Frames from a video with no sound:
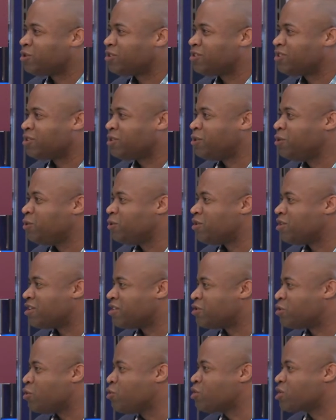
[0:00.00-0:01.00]
too
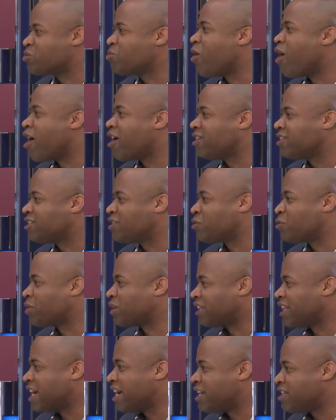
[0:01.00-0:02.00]
smart to
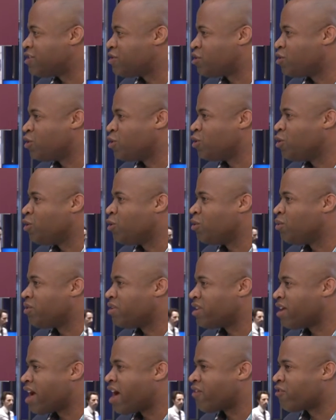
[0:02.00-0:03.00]
relate to
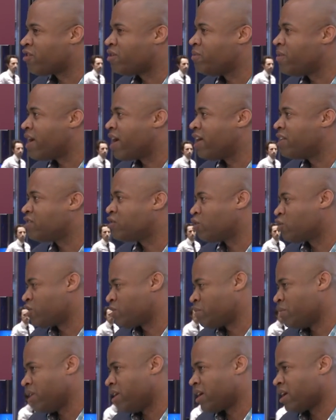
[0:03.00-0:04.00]
the everyman, so to
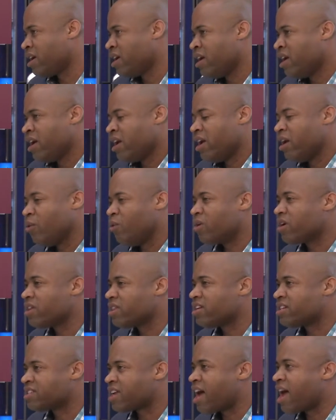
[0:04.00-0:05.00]
speak. And one of
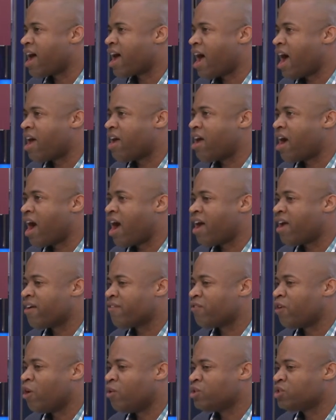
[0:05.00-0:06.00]
the things I
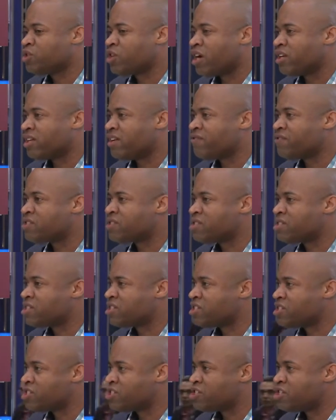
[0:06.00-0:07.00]
have always tried to
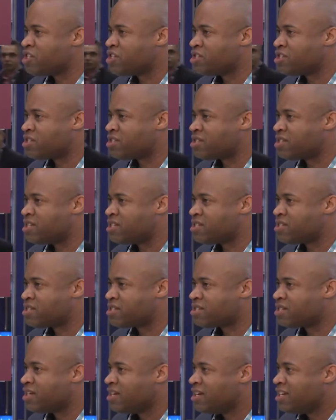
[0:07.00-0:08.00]
emphasize
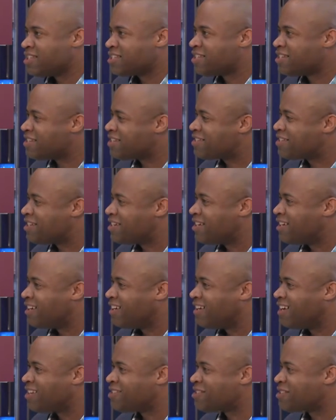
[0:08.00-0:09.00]
is
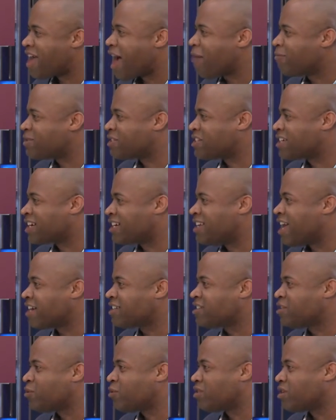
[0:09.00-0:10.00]
to establish a
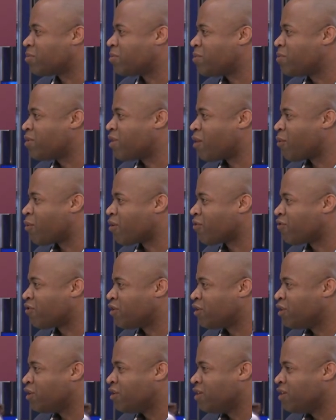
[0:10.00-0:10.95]
connection with the people that work for you,